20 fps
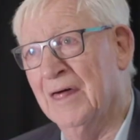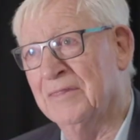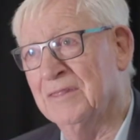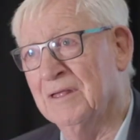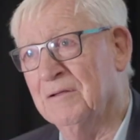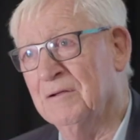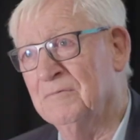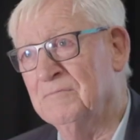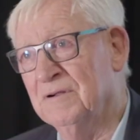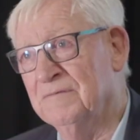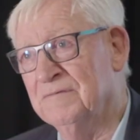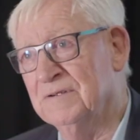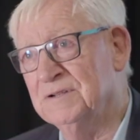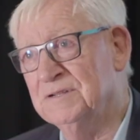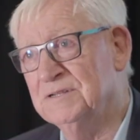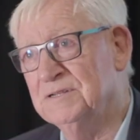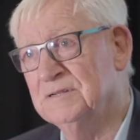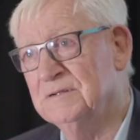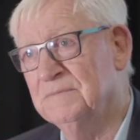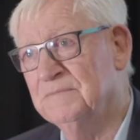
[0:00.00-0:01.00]
other
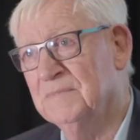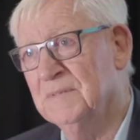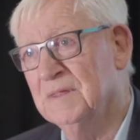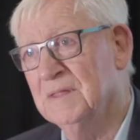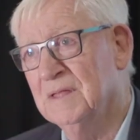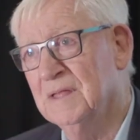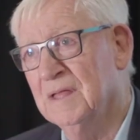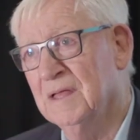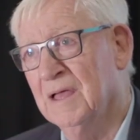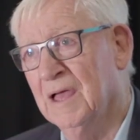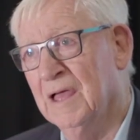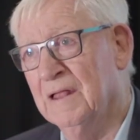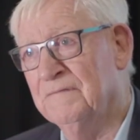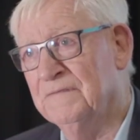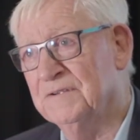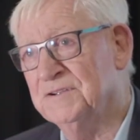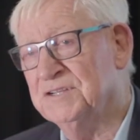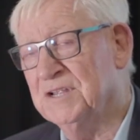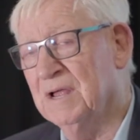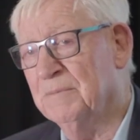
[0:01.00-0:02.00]
rivers. And
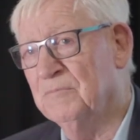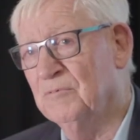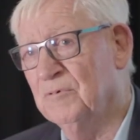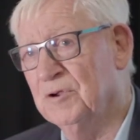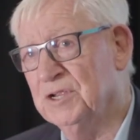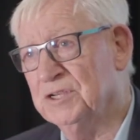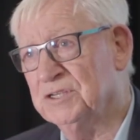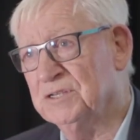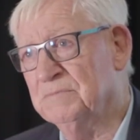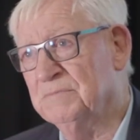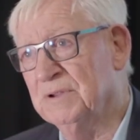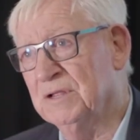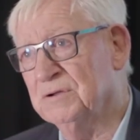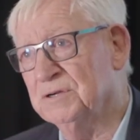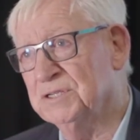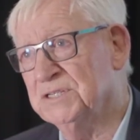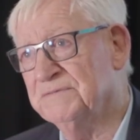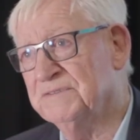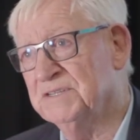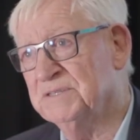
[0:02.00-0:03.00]
for some reason,
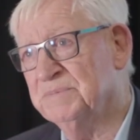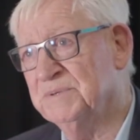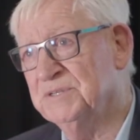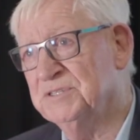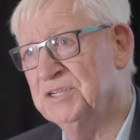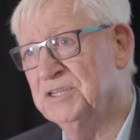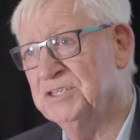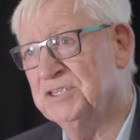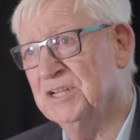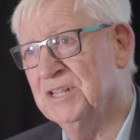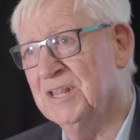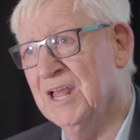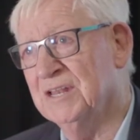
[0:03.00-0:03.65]
because of its position,